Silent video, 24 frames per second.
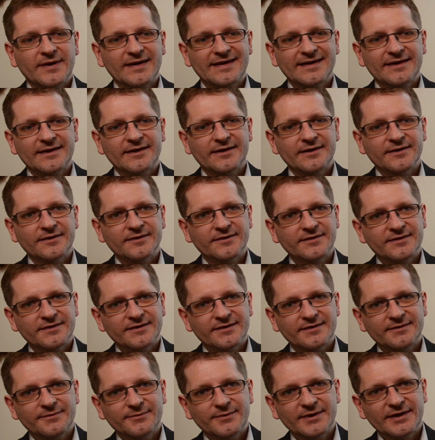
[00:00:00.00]
and
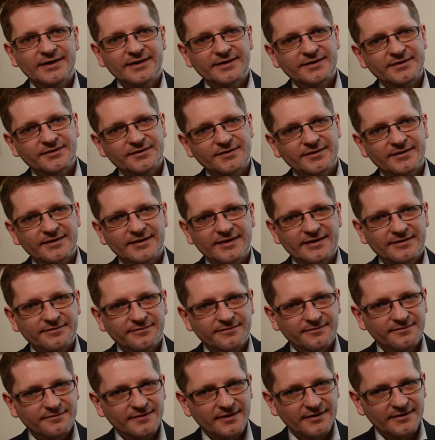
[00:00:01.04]
we
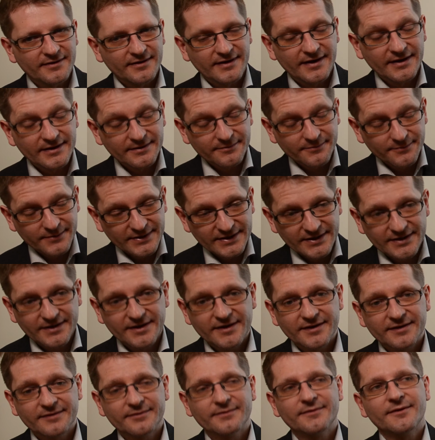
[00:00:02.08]
did
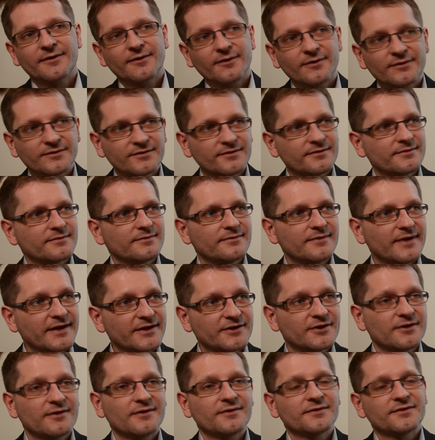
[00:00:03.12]
a
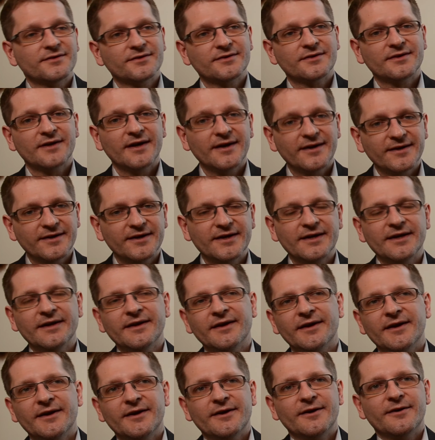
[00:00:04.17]
cross-national study
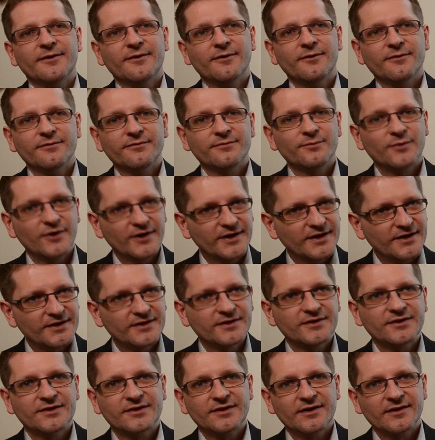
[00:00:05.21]
of
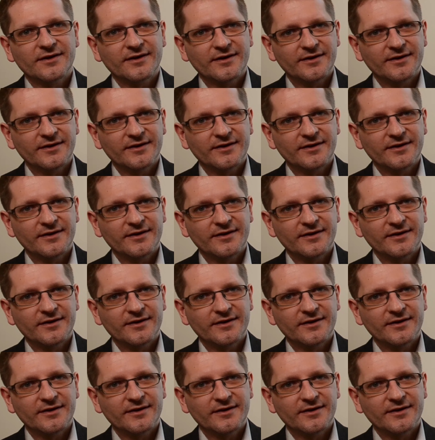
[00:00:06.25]
British,